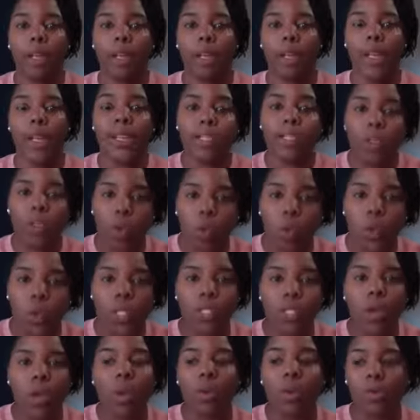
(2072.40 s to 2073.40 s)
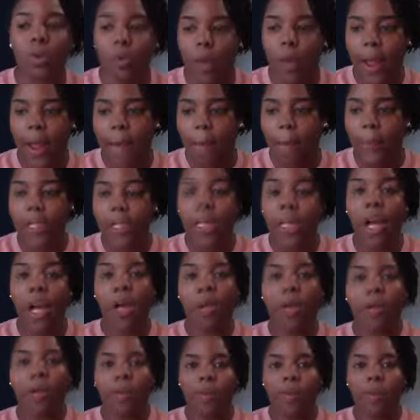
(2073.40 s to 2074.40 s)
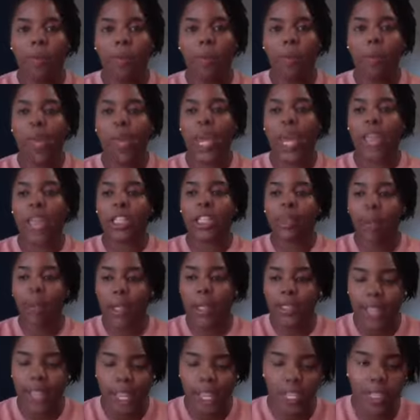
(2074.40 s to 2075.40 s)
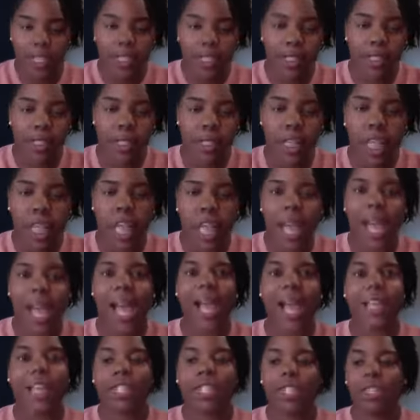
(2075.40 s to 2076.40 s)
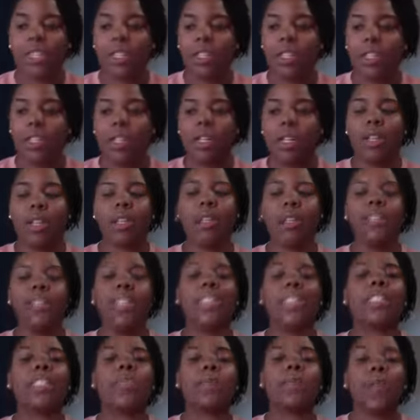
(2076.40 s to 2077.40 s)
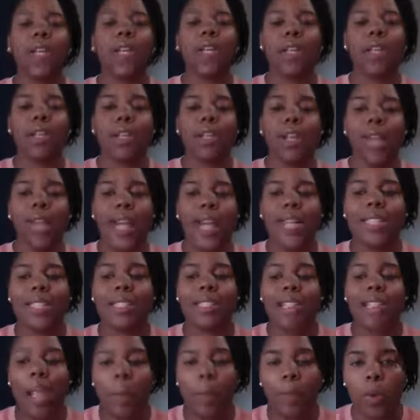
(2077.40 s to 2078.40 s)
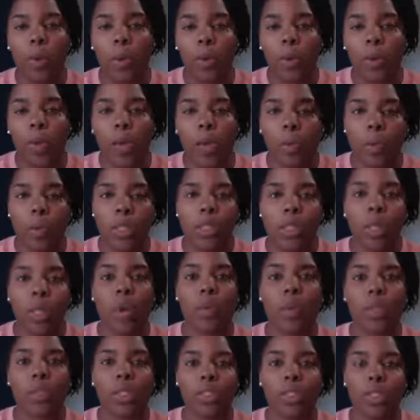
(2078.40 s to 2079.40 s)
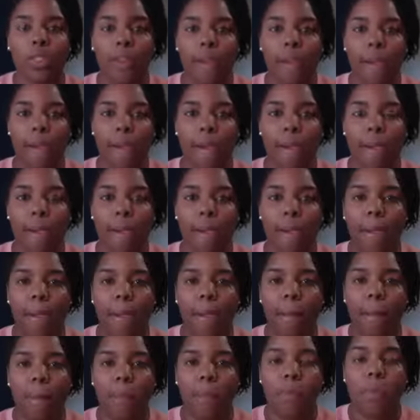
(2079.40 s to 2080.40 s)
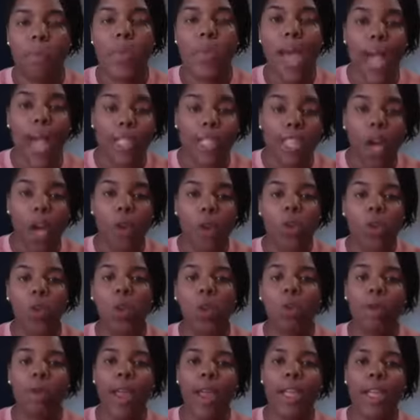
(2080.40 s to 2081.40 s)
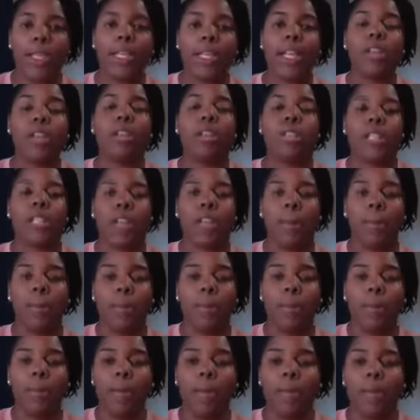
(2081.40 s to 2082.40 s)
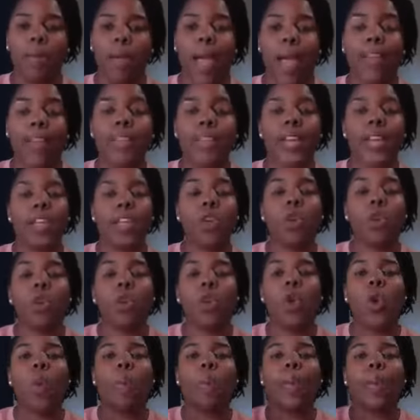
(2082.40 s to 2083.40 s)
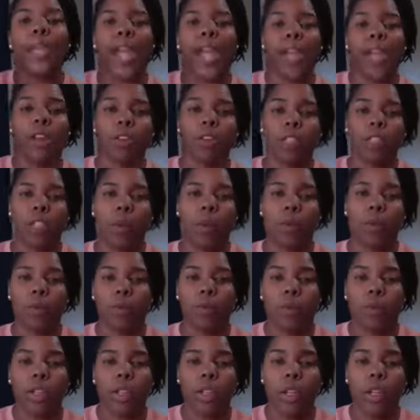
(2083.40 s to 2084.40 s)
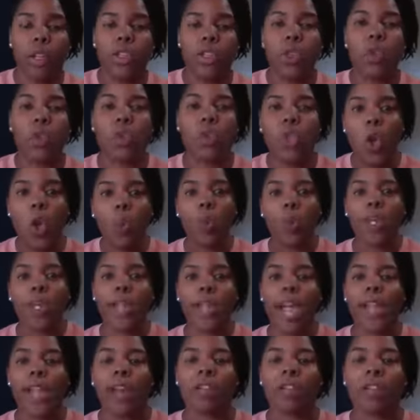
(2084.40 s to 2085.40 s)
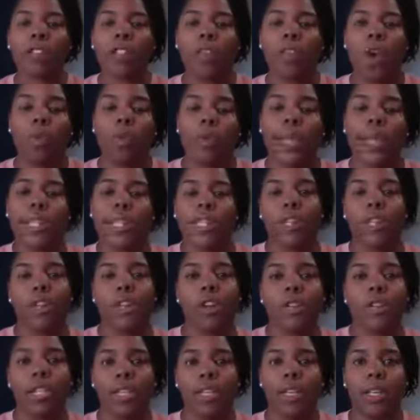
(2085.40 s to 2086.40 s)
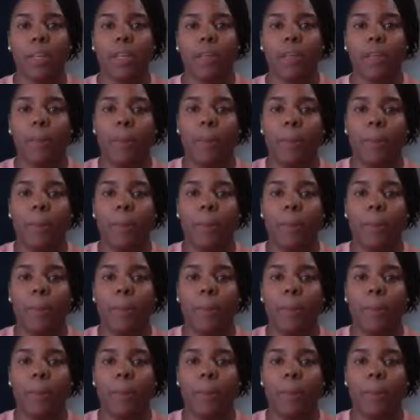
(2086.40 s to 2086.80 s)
It's through results, right? Love, expectations, action, discipline, example, and results. That's how you create leadership. And then you duplicate yourself. You duplicate yourself into your team.